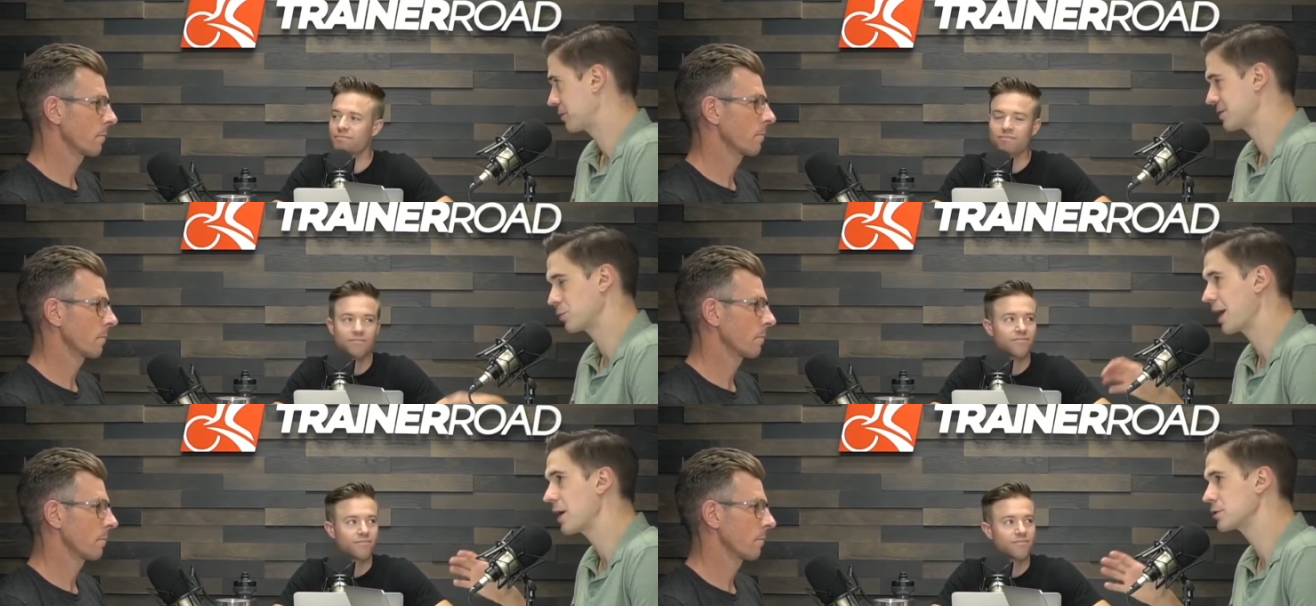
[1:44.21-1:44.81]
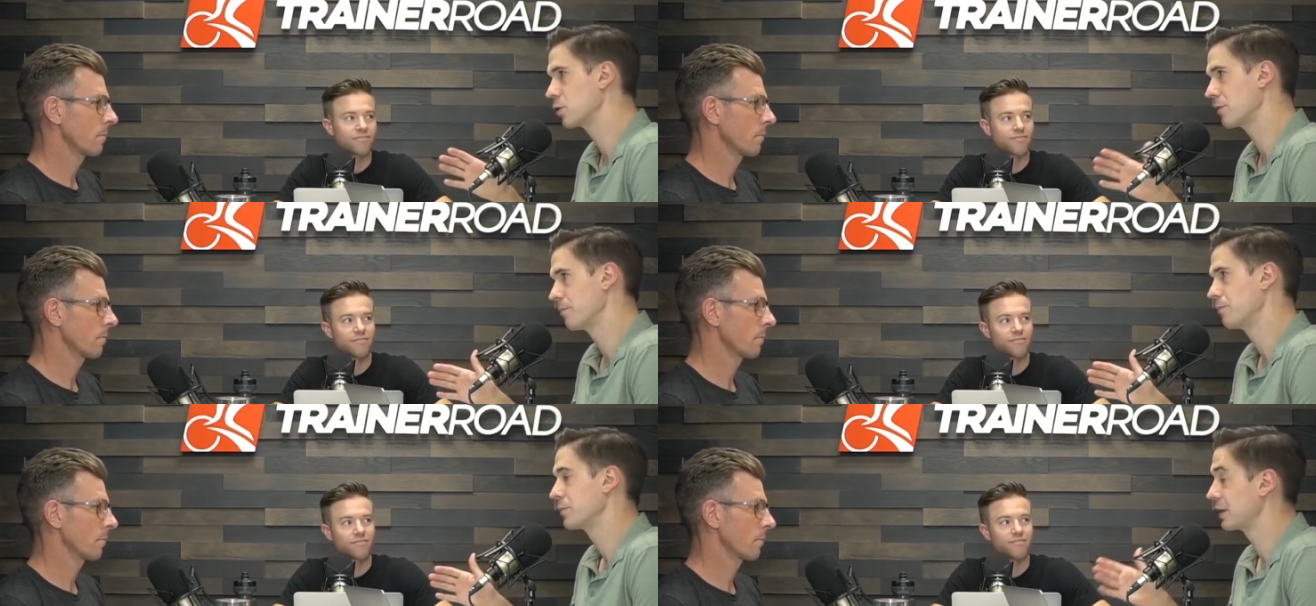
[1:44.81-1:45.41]
Speaker 1: Does it with that? So if
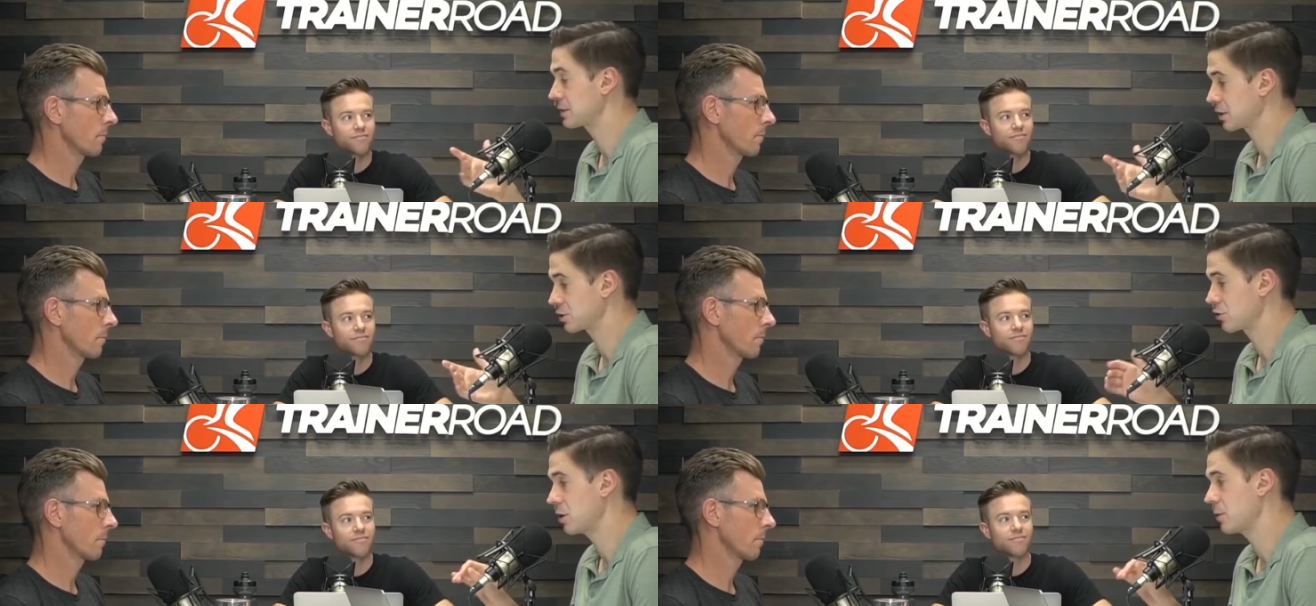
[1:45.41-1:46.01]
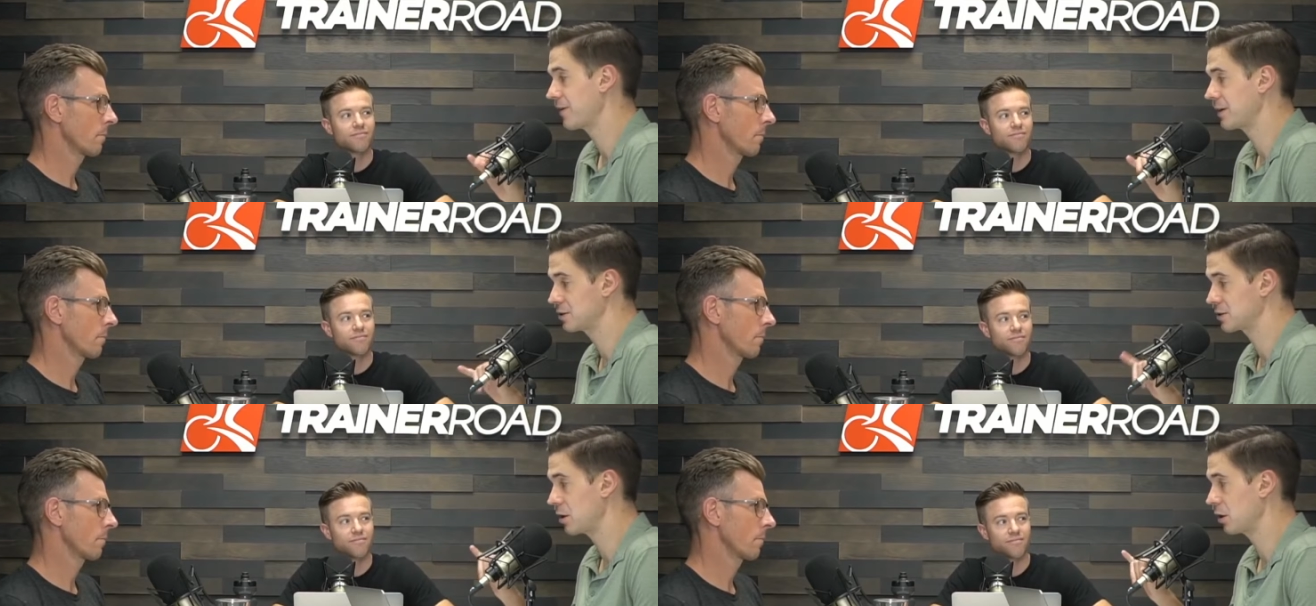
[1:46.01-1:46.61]
that's an extreme, if I
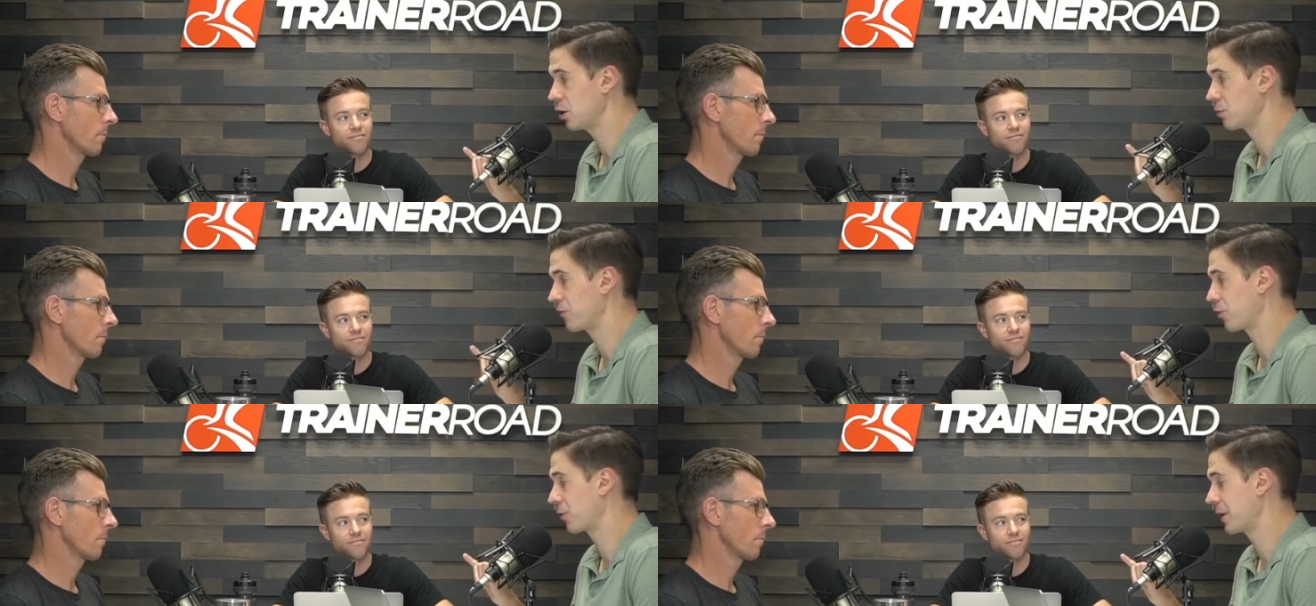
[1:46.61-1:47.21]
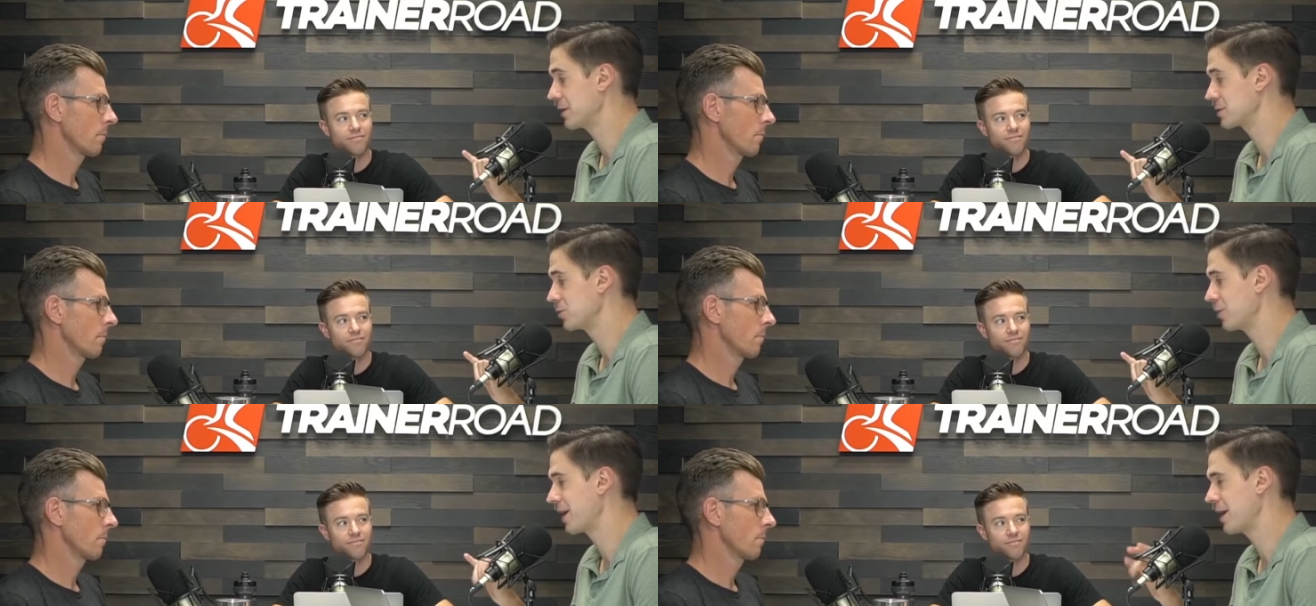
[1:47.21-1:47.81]
salt load before a race,
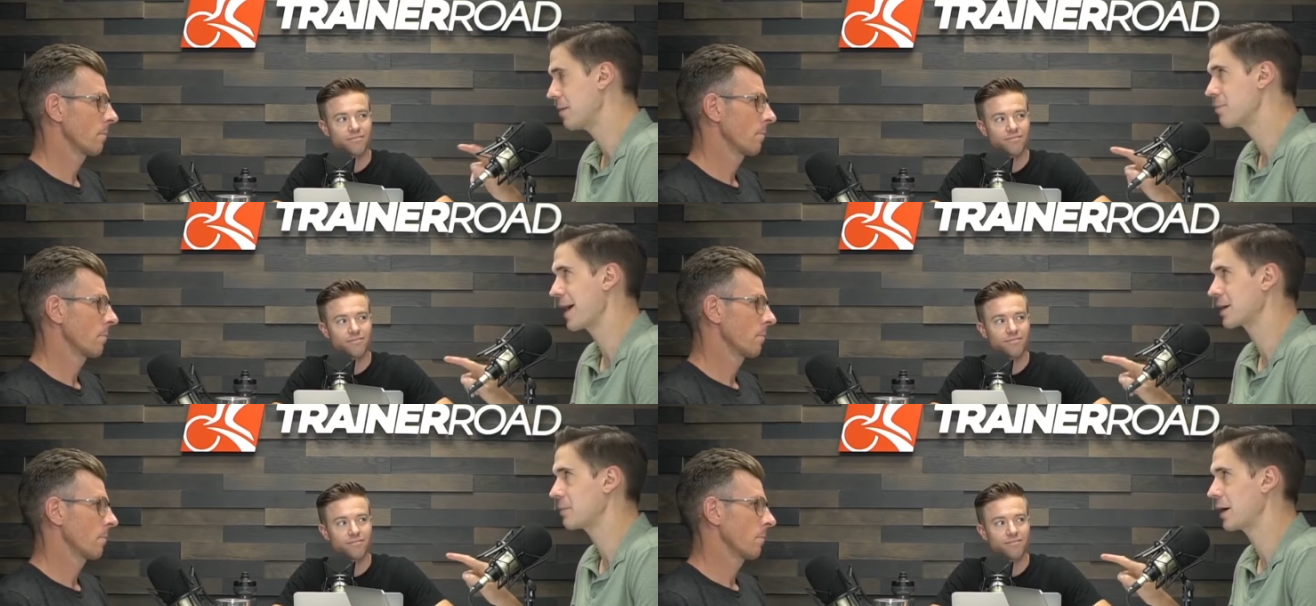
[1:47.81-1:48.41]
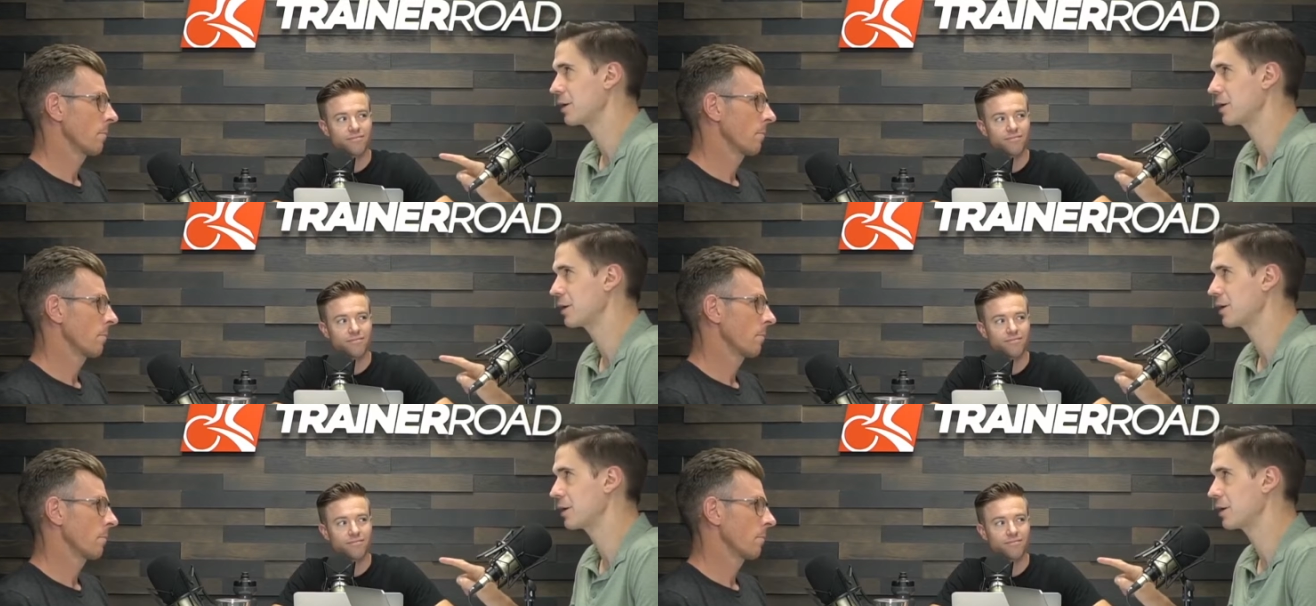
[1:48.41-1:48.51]
will that impact my